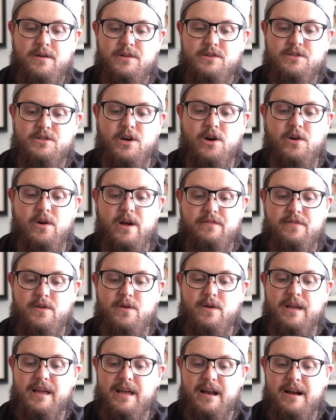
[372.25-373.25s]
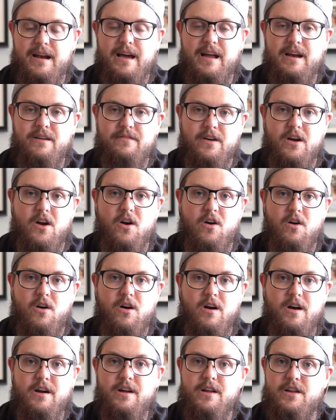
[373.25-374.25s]
so if you can get it out of a
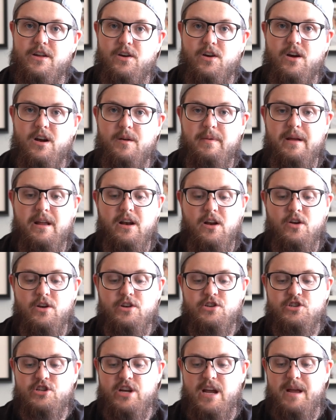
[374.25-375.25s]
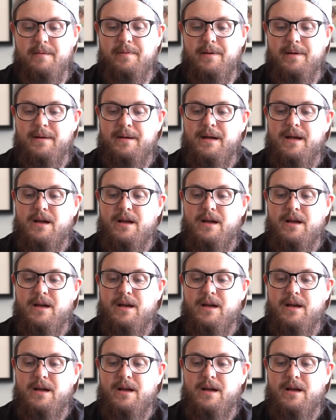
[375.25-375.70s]
car, you're going to be in good shape.